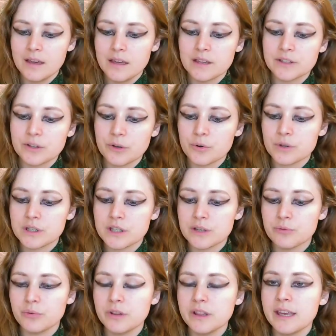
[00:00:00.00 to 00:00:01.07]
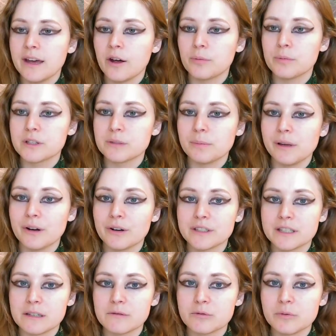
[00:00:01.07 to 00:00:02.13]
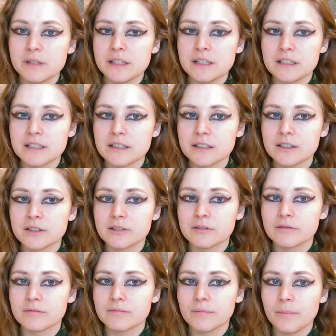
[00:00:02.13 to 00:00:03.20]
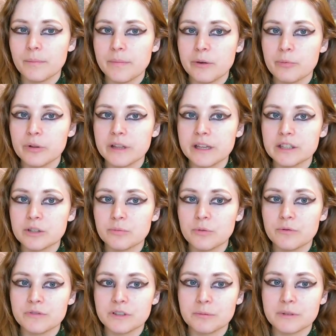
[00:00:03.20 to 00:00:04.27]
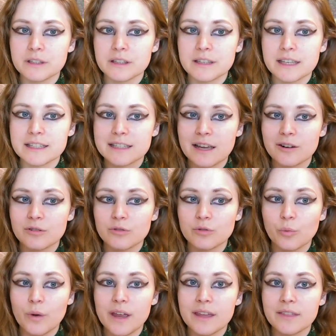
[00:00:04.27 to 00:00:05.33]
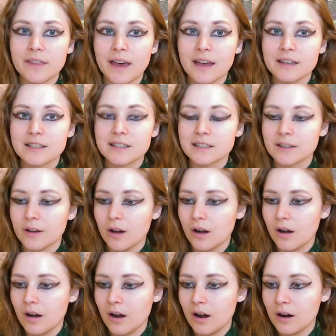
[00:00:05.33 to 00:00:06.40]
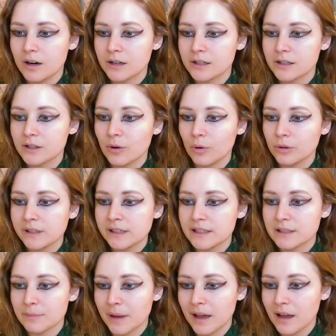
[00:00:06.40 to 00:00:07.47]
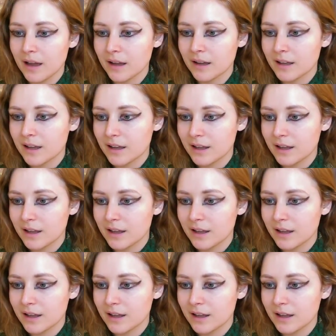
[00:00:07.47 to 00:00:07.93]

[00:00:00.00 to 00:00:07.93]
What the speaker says: So to really help us be ourselves, we need to be willing to move some of the things out of the way that are holding us back.